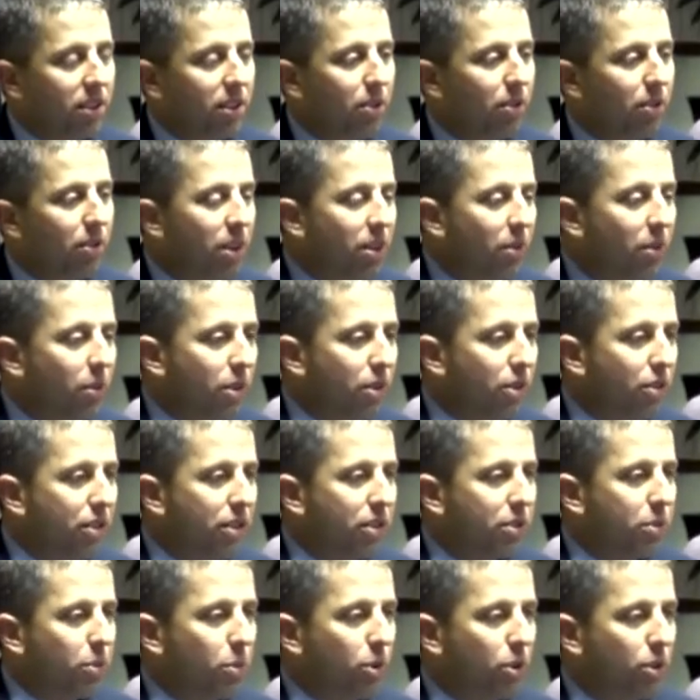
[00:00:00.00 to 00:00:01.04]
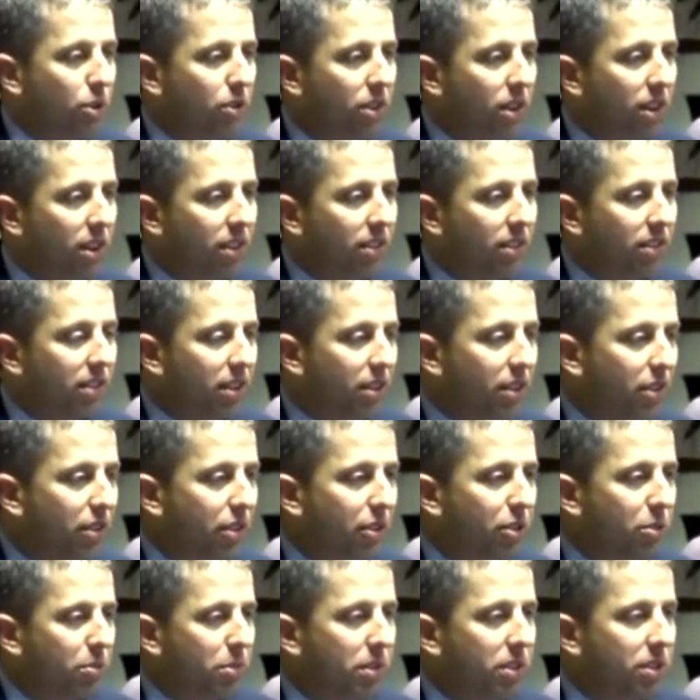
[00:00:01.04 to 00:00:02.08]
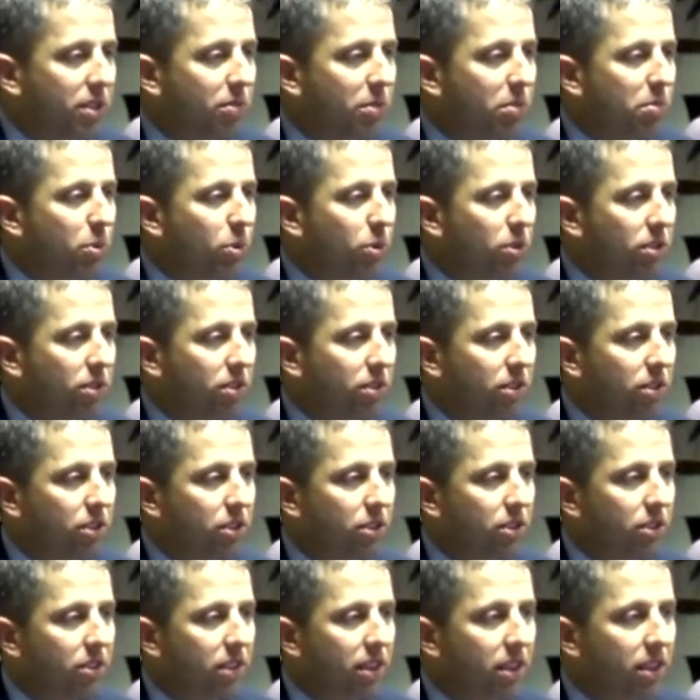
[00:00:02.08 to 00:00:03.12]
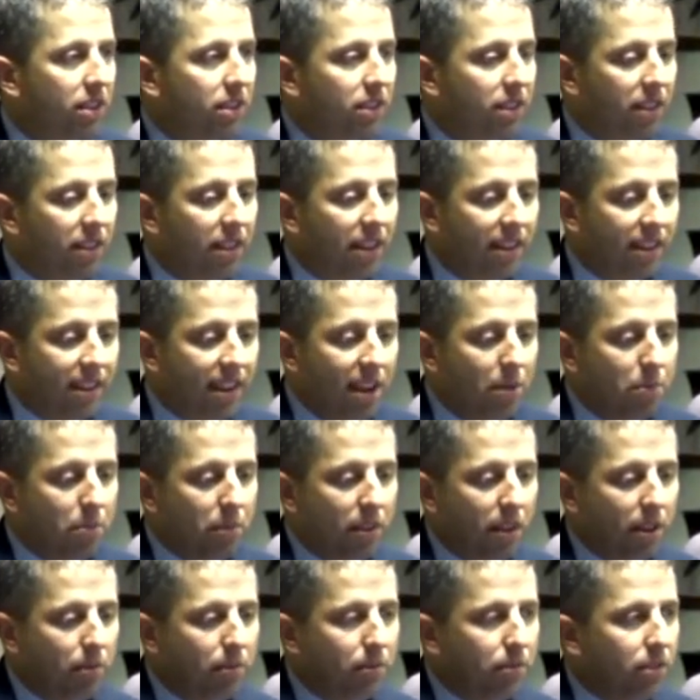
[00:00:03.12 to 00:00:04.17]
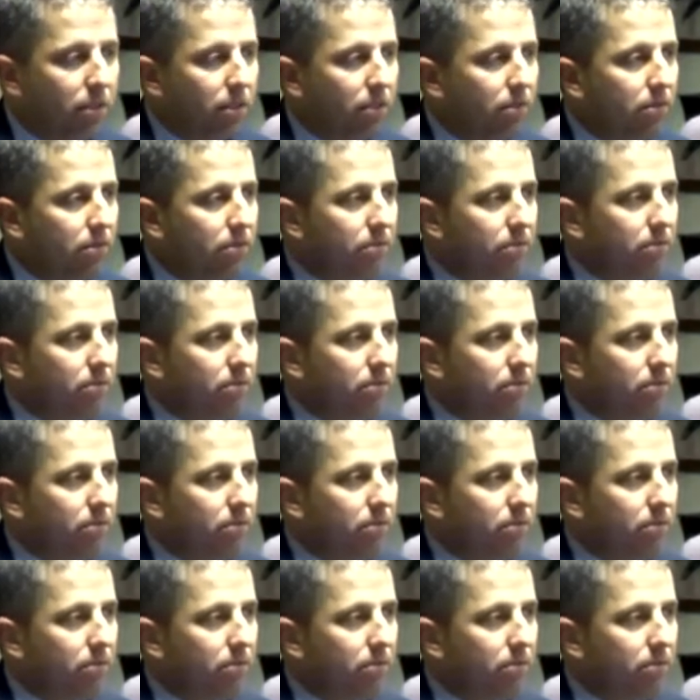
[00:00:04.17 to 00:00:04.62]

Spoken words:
So whether these work or not, there's been some reports in the literature that they can be helpful.